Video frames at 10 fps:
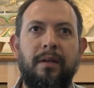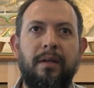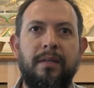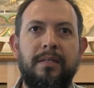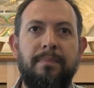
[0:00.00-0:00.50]

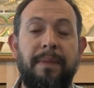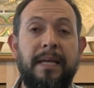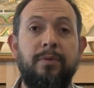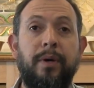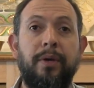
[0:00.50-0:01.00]
it's a
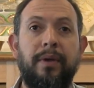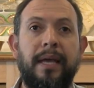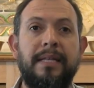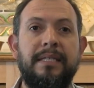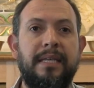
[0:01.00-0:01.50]
place where you
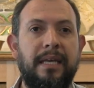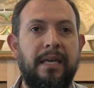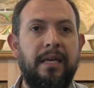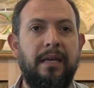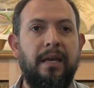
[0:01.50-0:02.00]
can
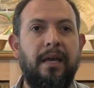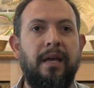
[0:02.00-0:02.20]
see